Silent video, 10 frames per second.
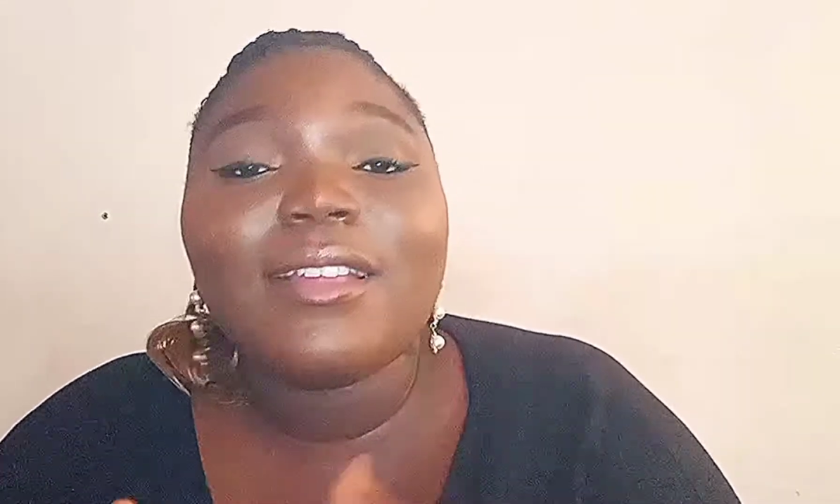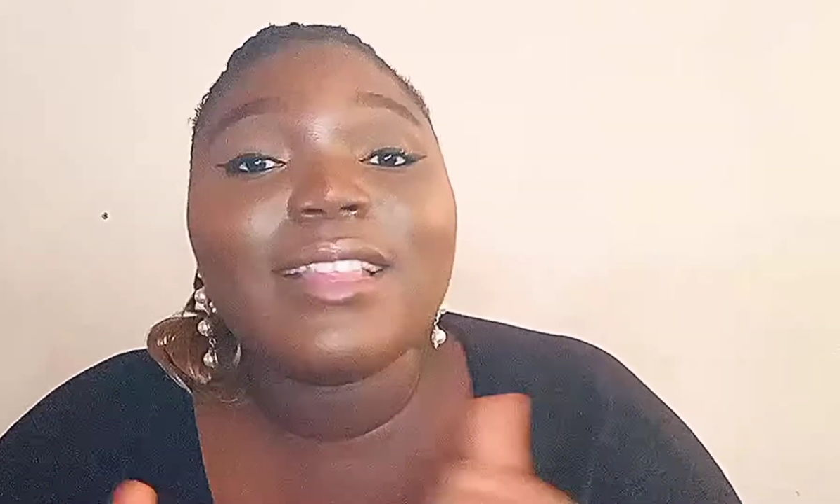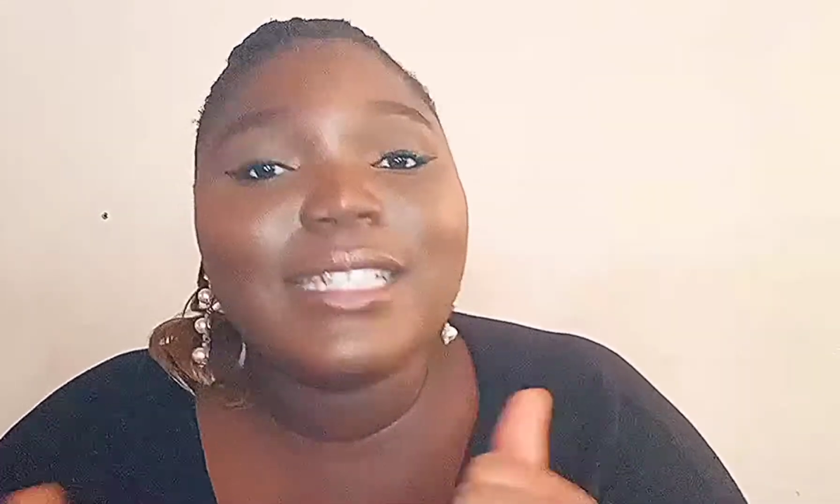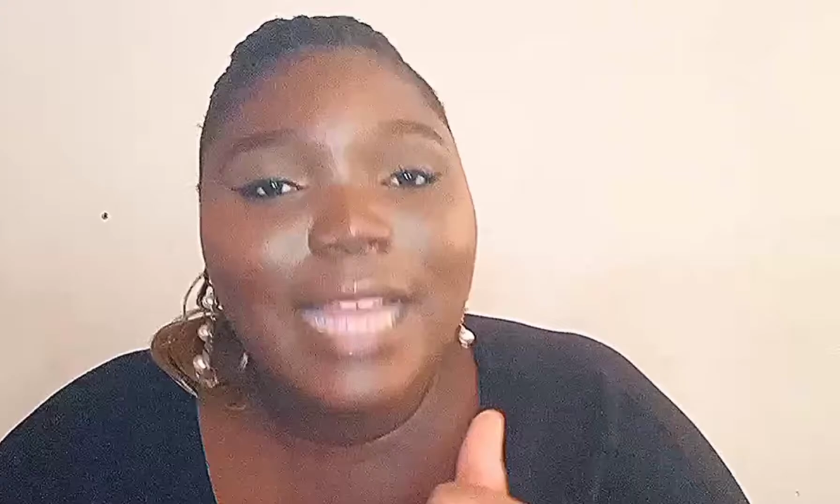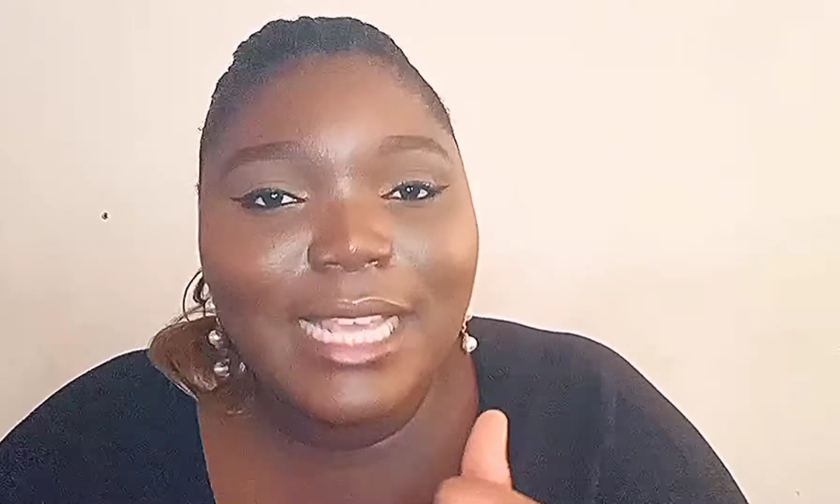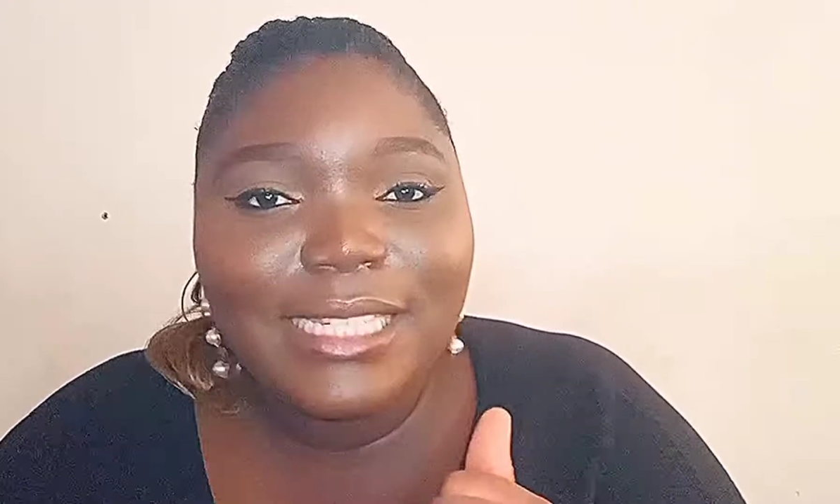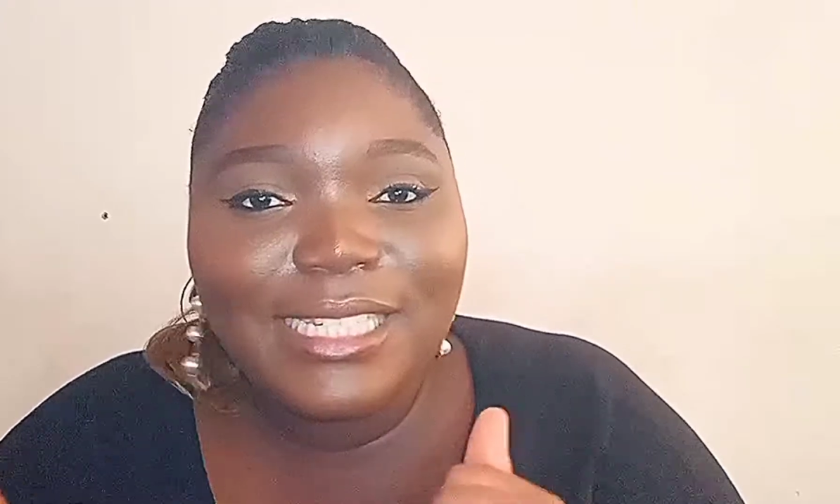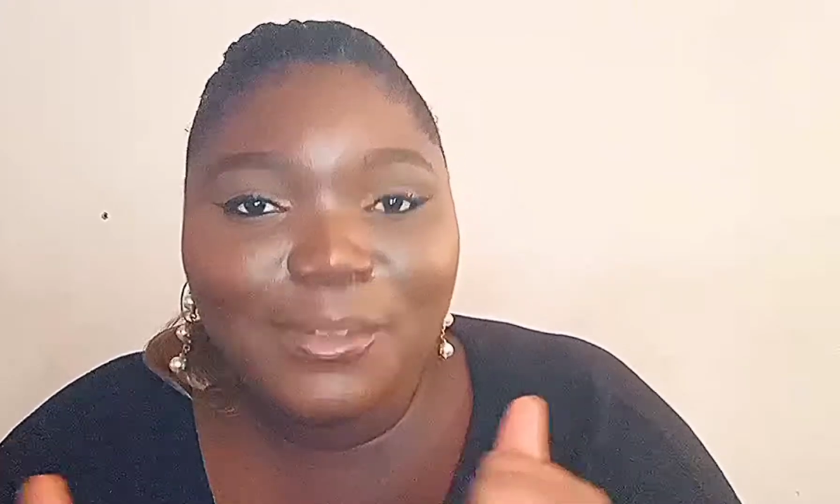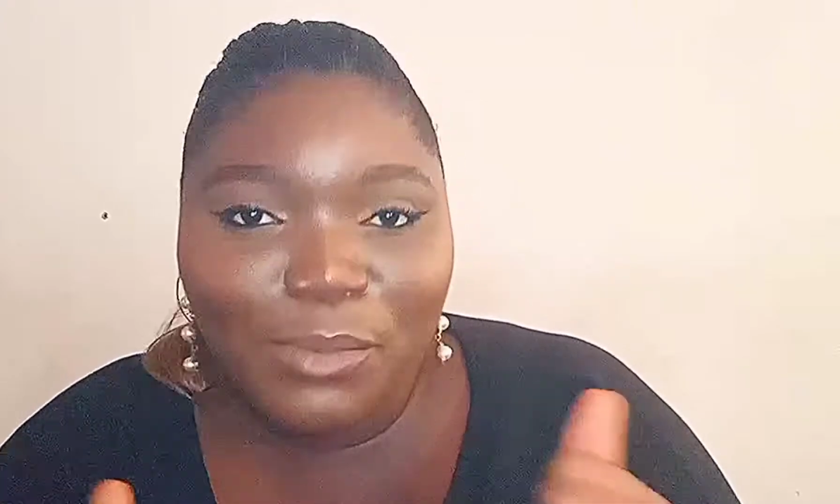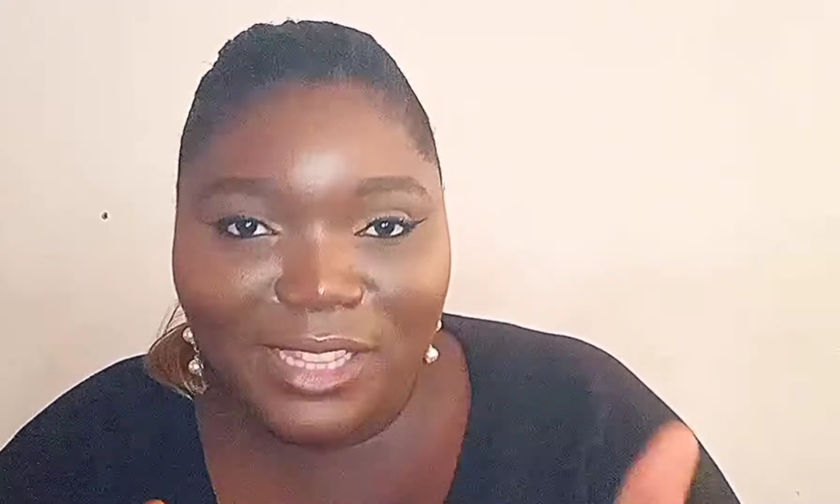another
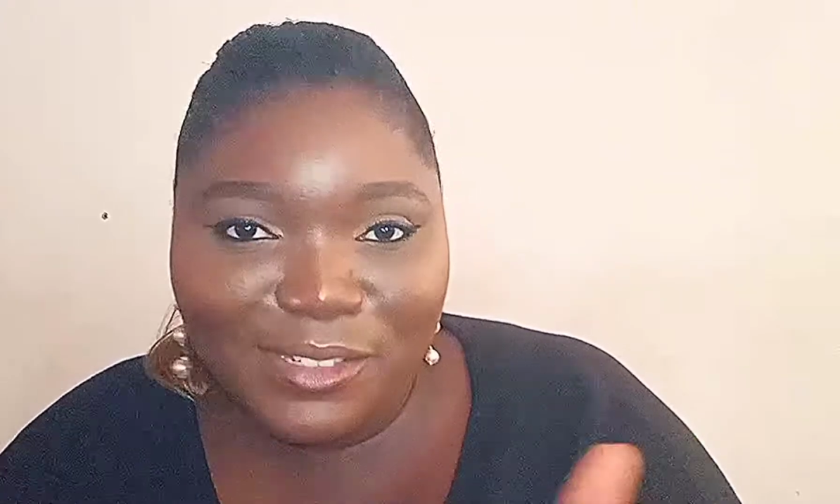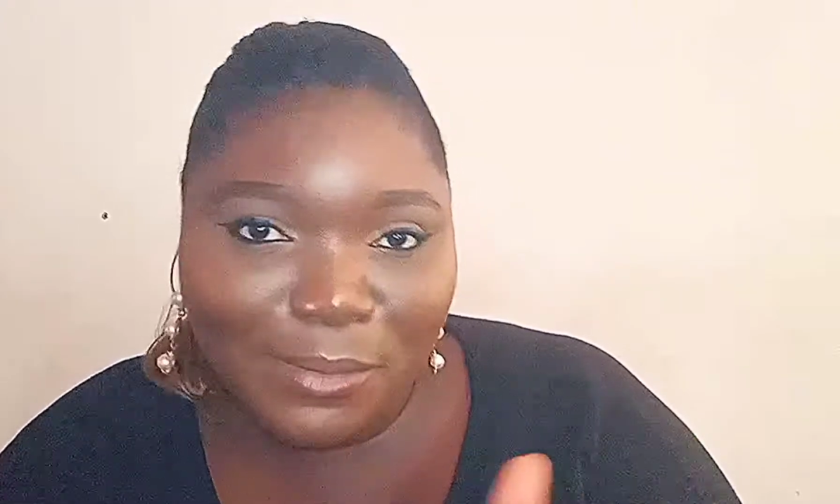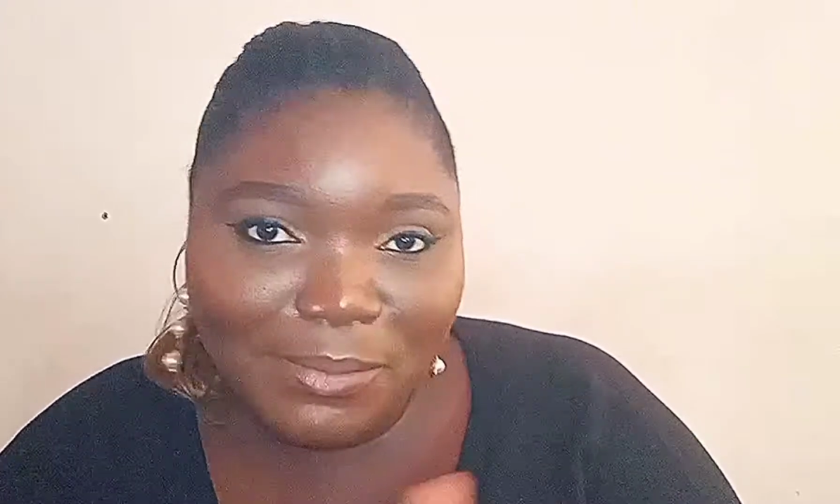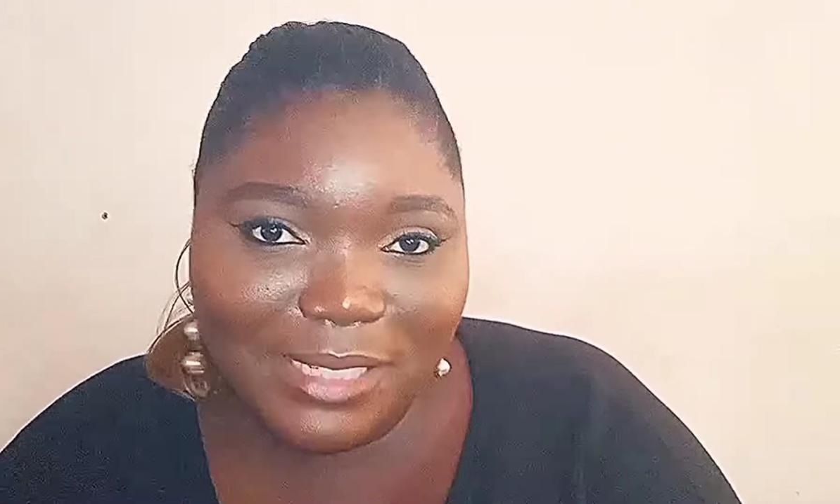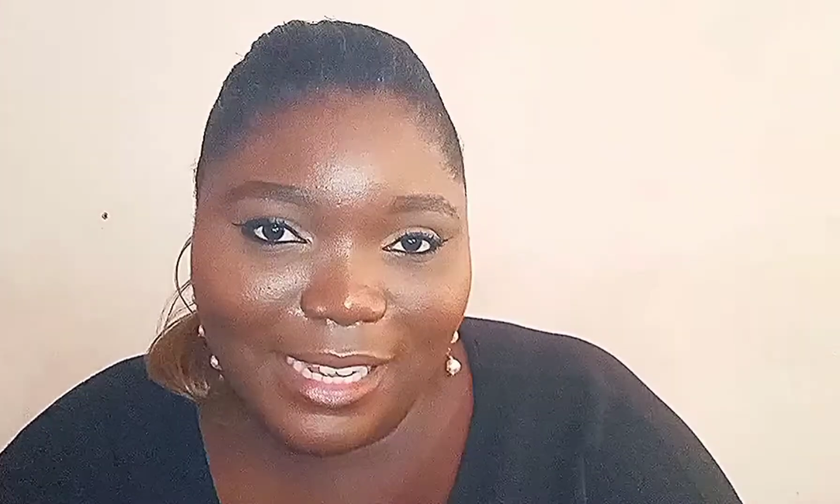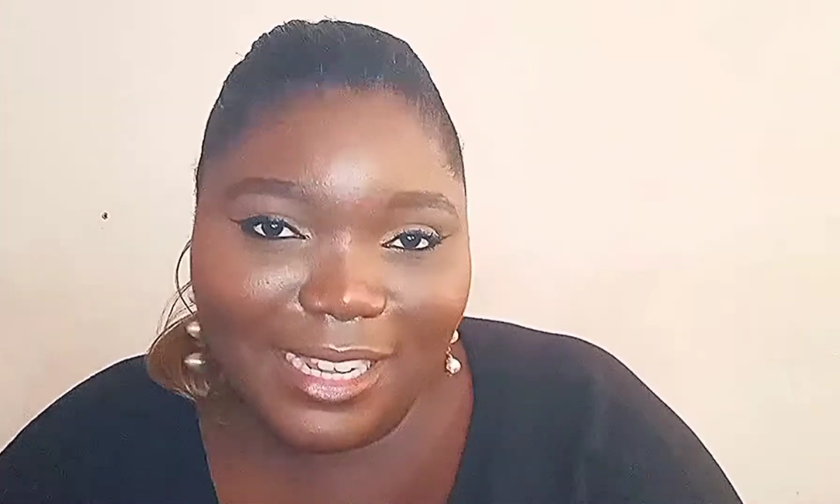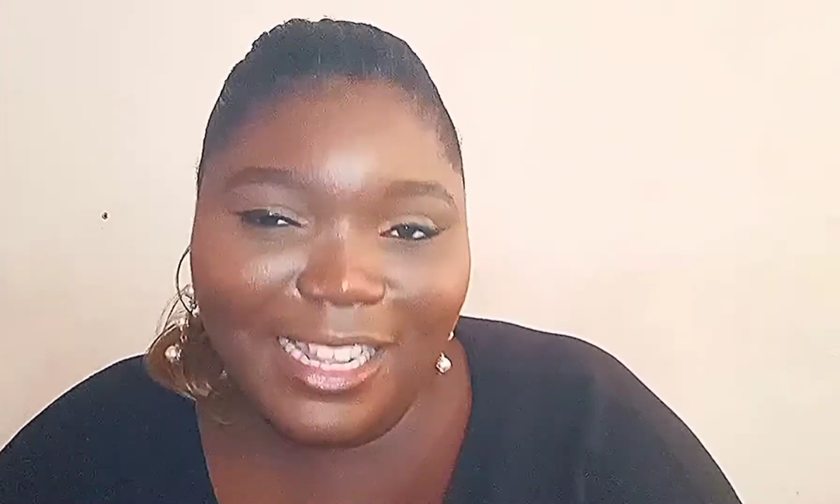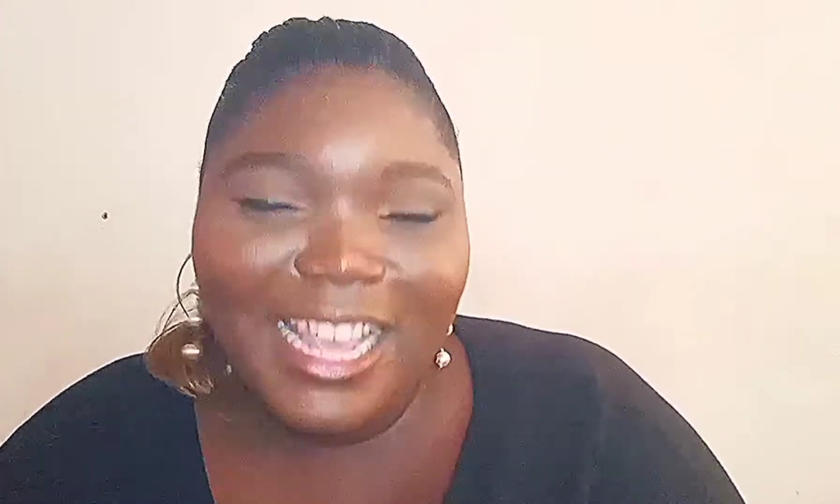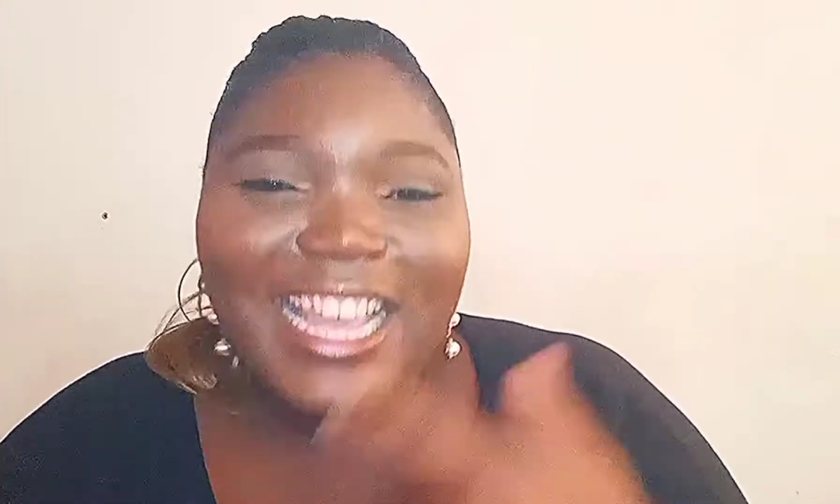date with some tea.